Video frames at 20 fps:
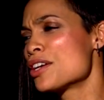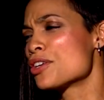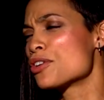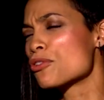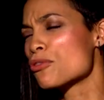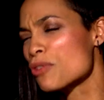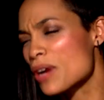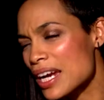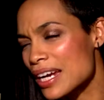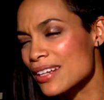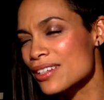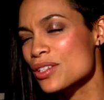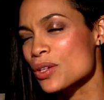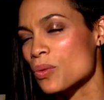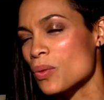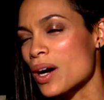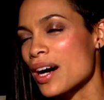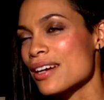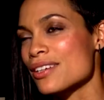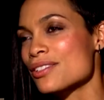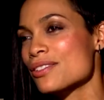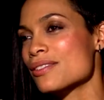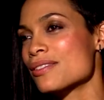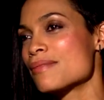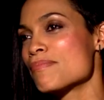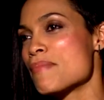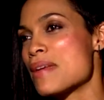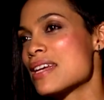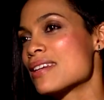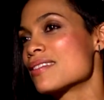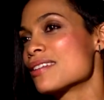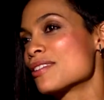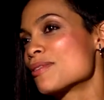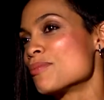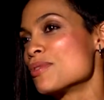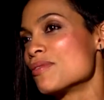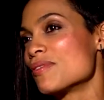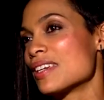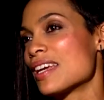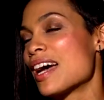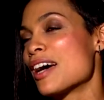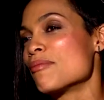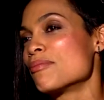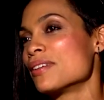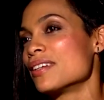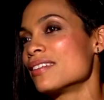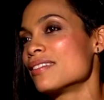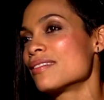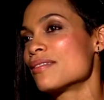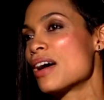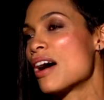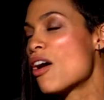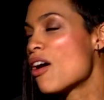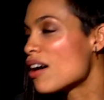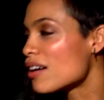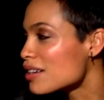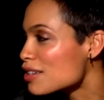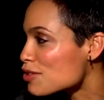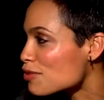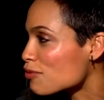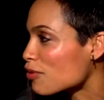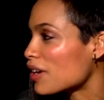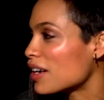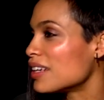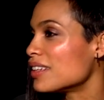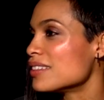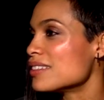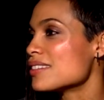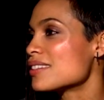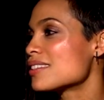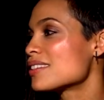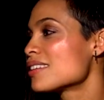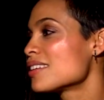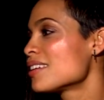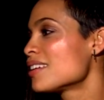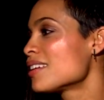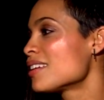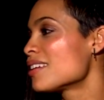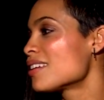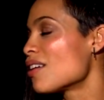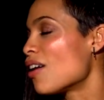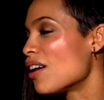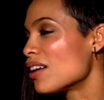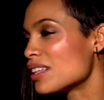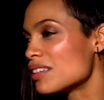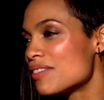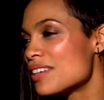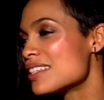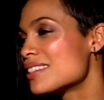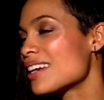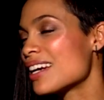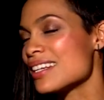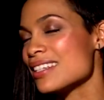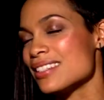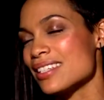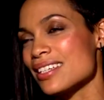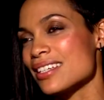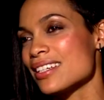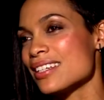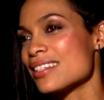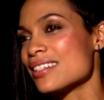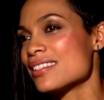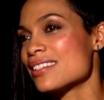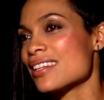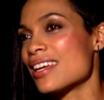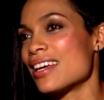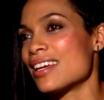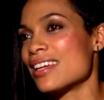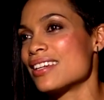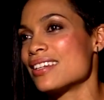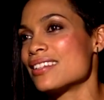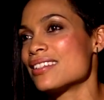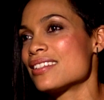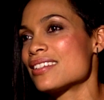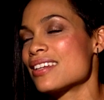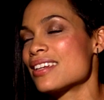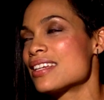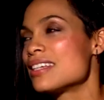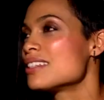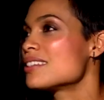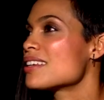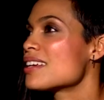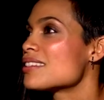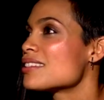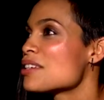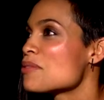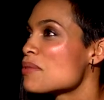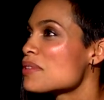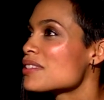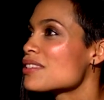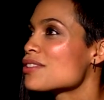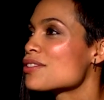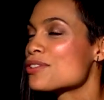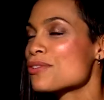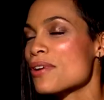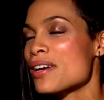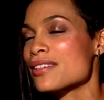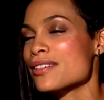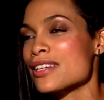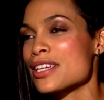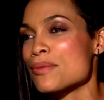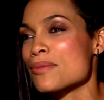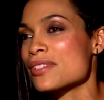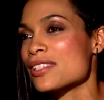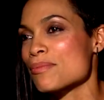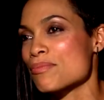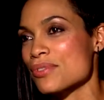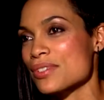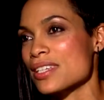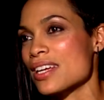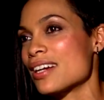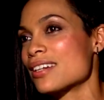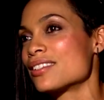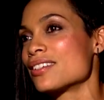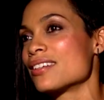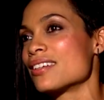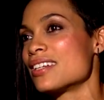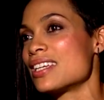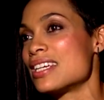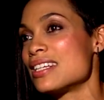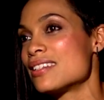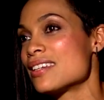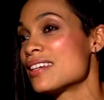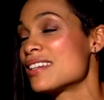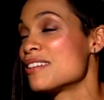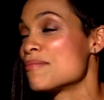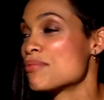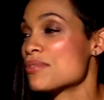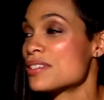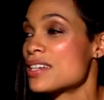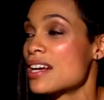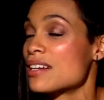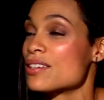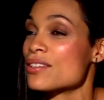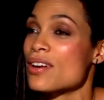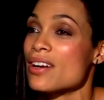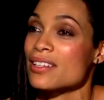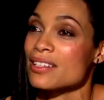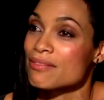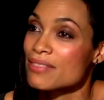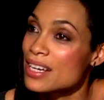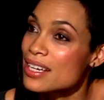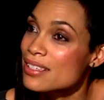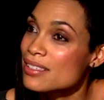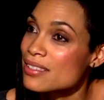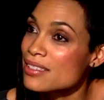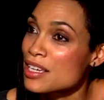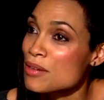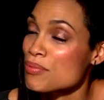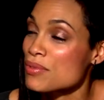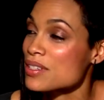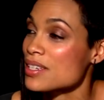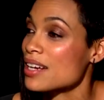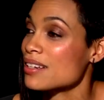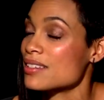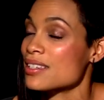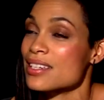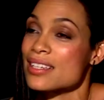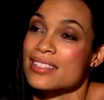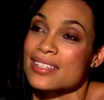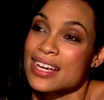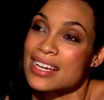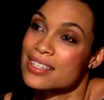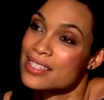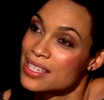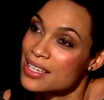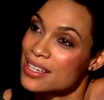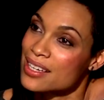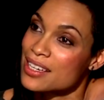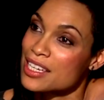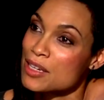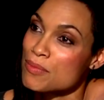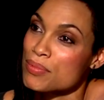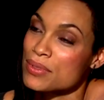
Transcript: great to watch make this movie happen all his friends all of his ideas. And he says he wasn't the director, he was the protector. And he did. He protected all of us, he protected his idea, he